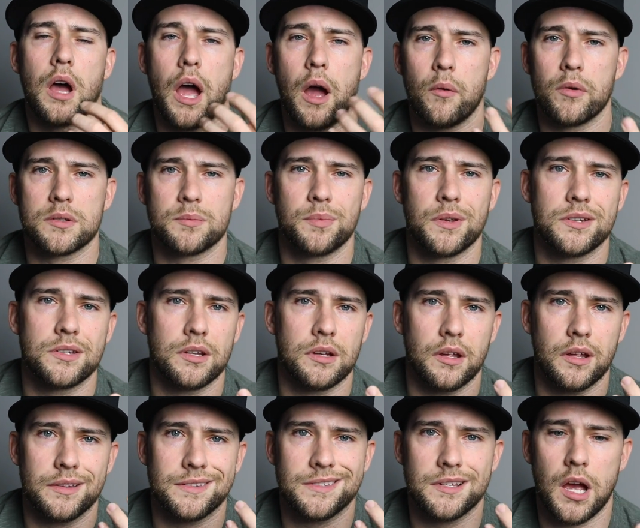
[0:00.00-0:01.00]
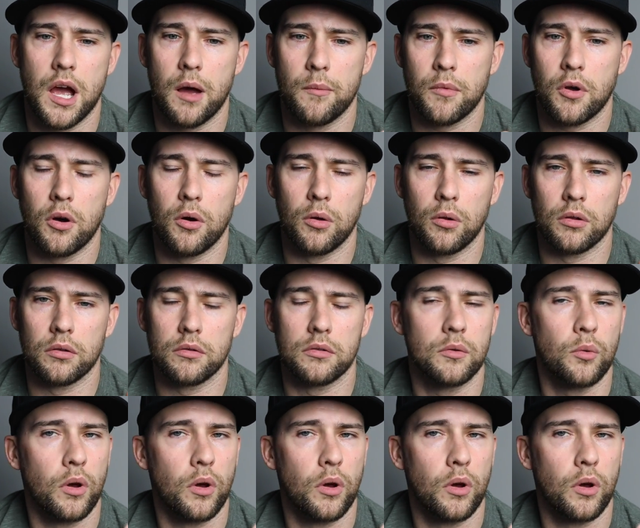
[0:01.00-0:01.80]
I was pitching against Tom Kohler,